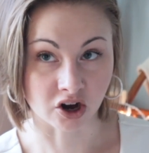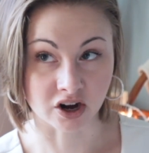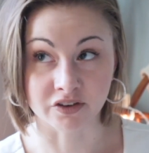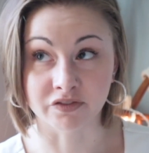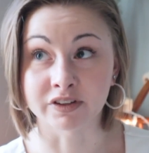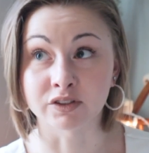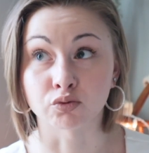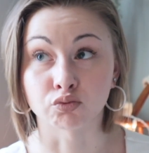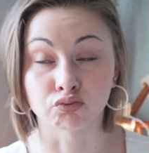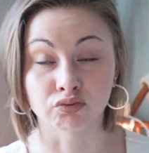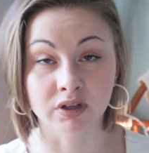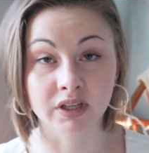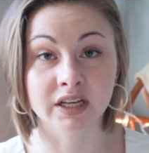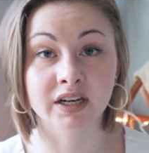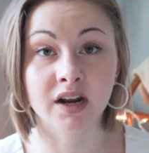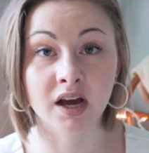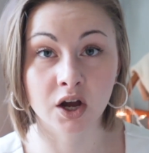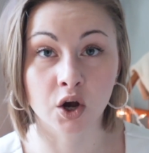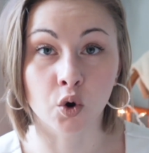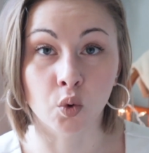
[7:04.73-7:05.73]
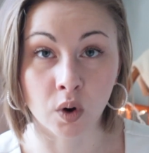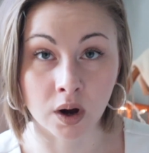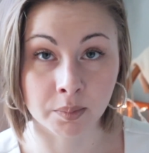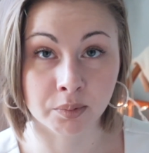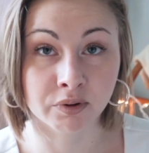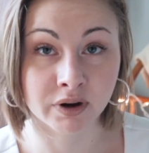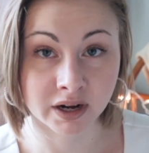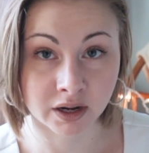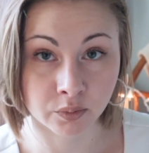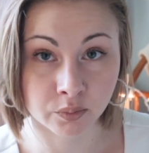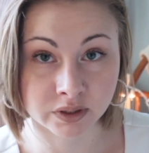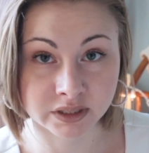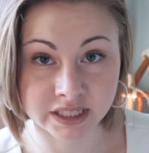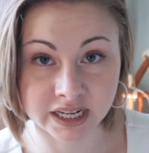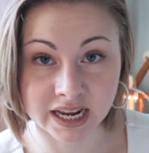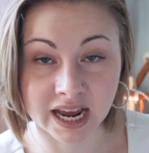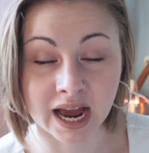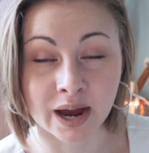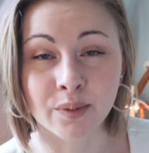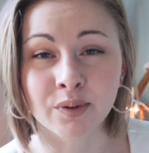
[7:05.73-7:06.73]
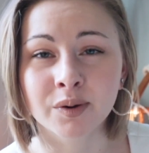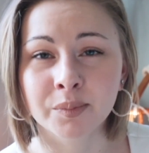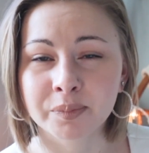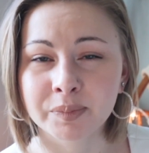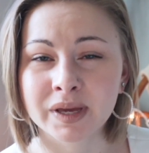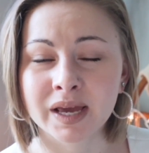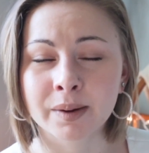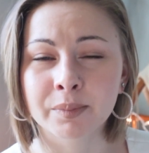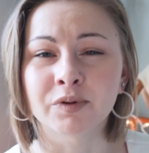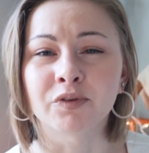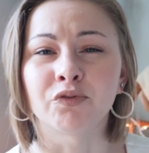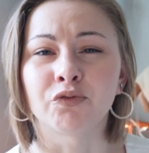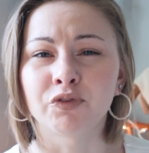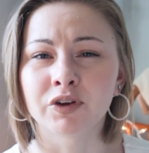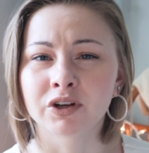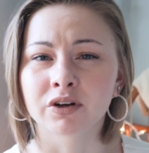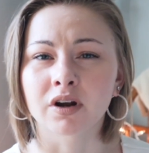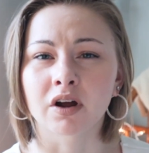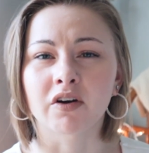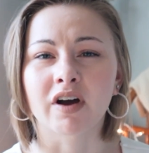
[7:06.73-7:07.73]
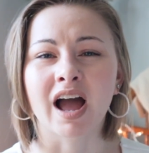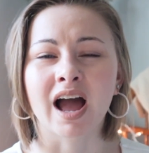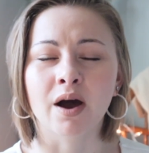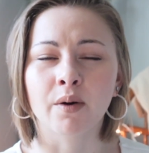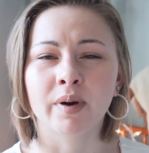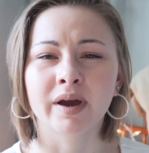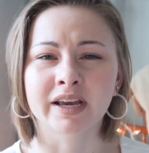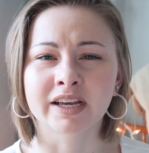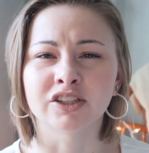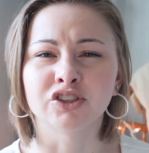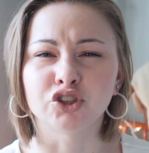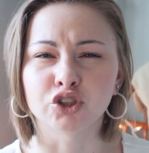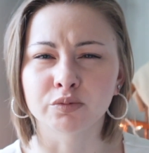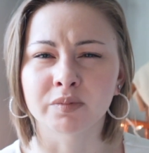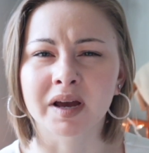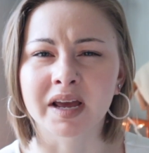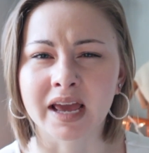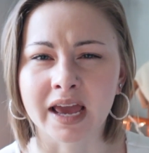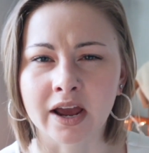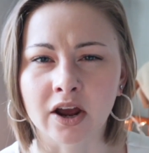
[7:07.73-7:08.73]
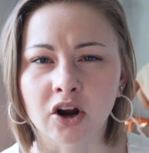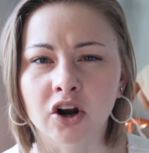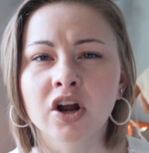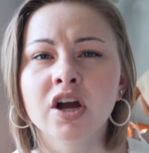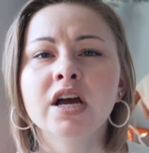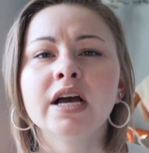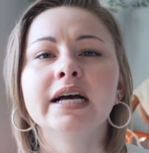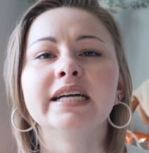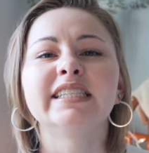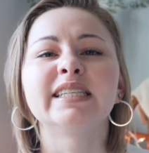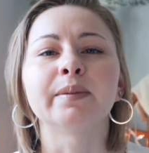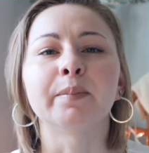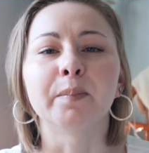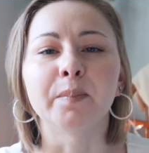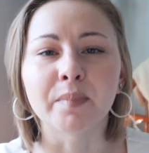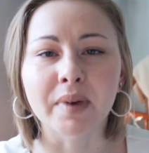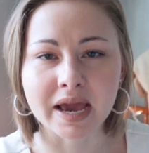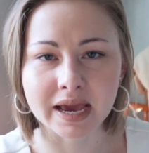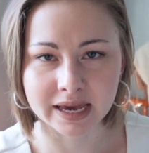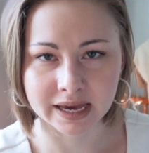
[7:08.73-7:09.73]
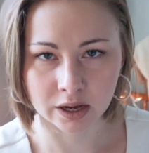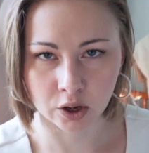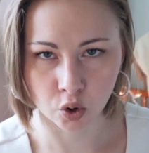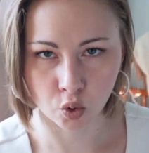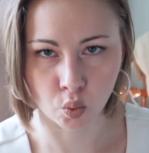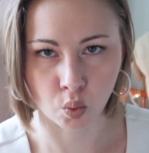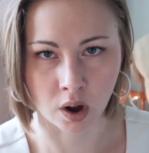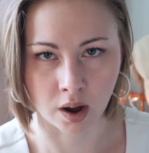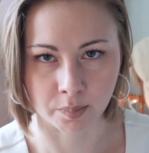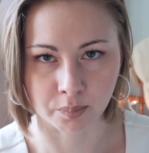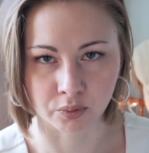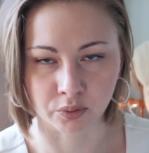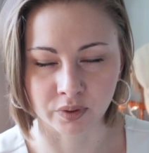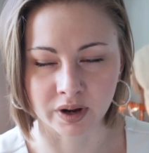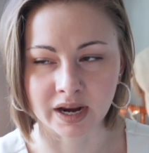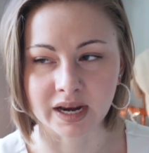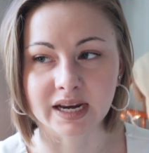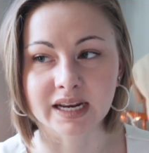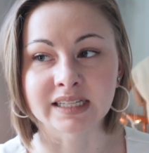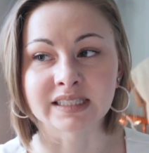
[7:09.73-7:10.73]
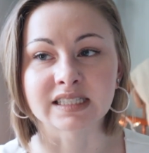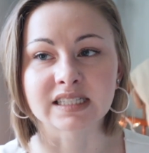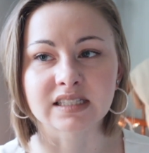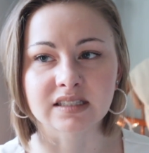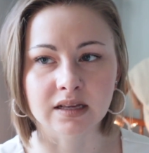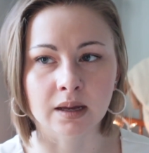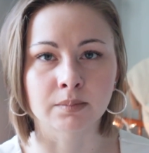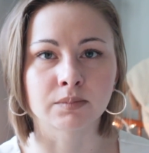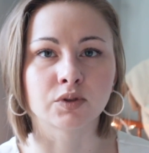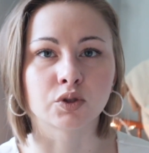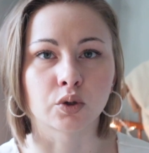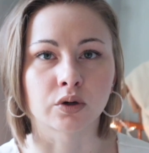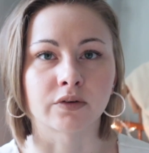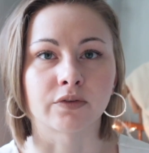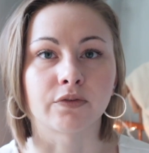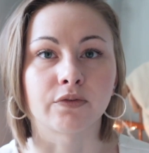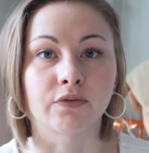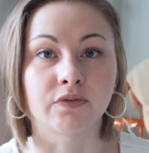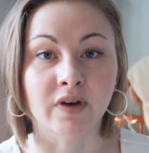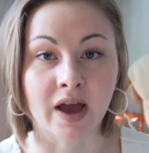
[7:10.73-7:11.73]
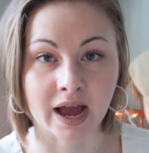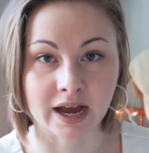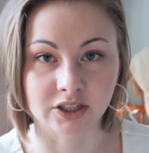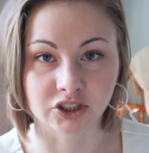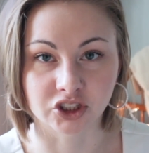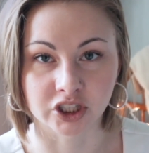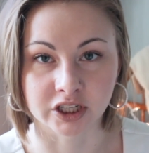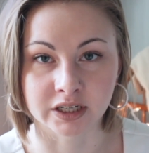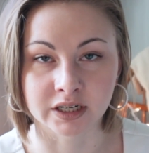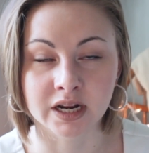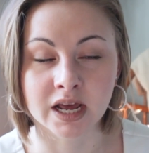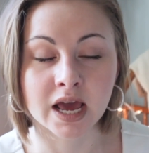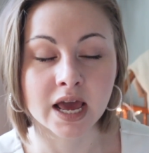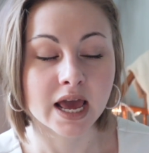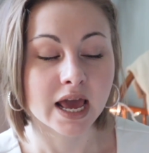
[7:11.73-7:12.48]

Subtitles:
If it's really not cooperating one day, I want to be able to figure out how I can do my hair to make it cooperate in some sort of fashion.